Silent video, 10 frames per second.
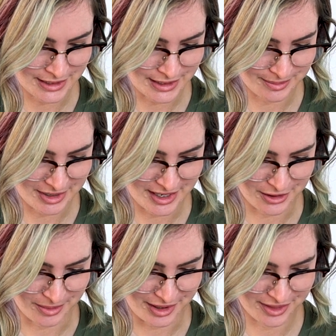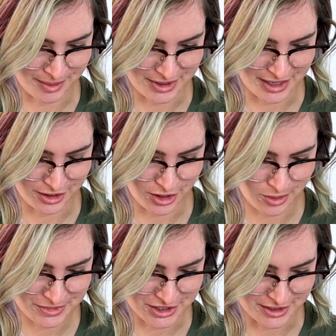And here are my thumbnail
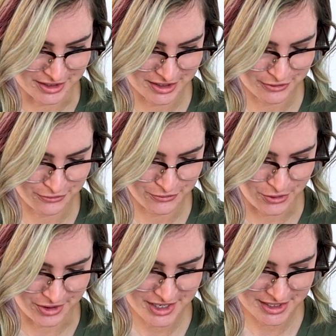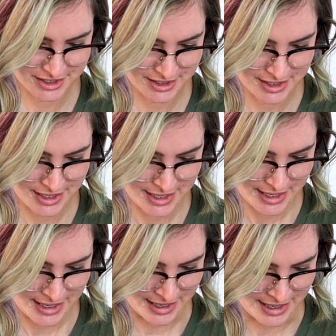options for it.
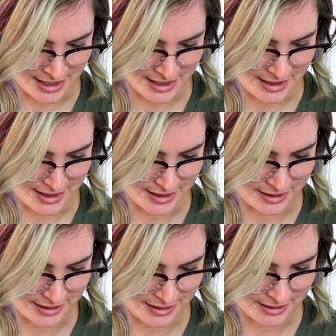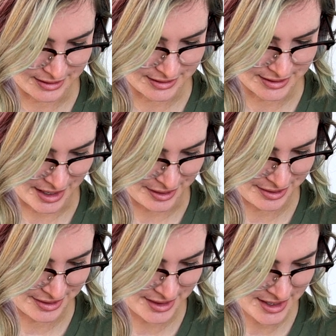And I
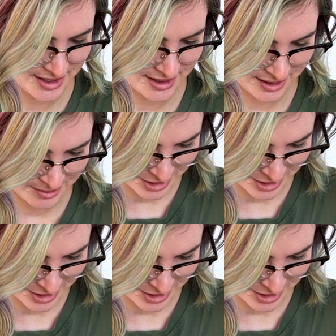think